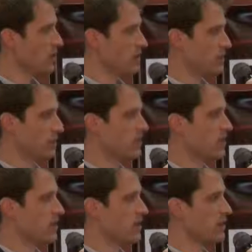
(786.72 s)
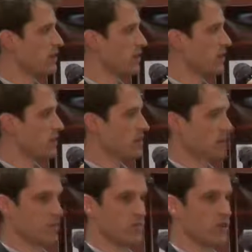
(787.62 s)
Since then,
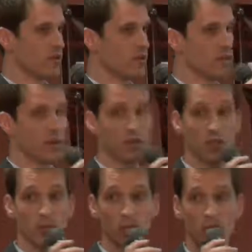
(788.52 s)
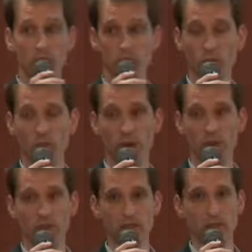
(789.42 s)
the Superior Energy Performance
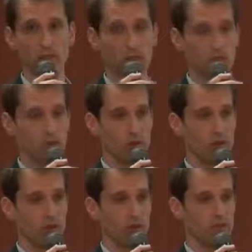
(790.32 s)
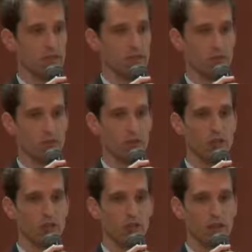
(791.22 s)
Program has gone through a number of
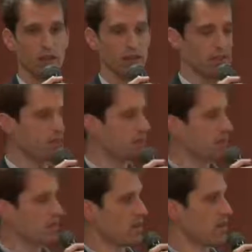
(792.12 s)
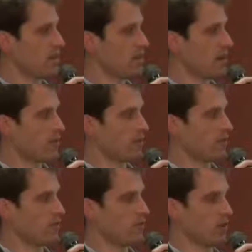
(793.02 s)
demonstration phases and is now in
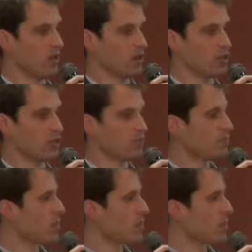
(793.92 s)
full launch.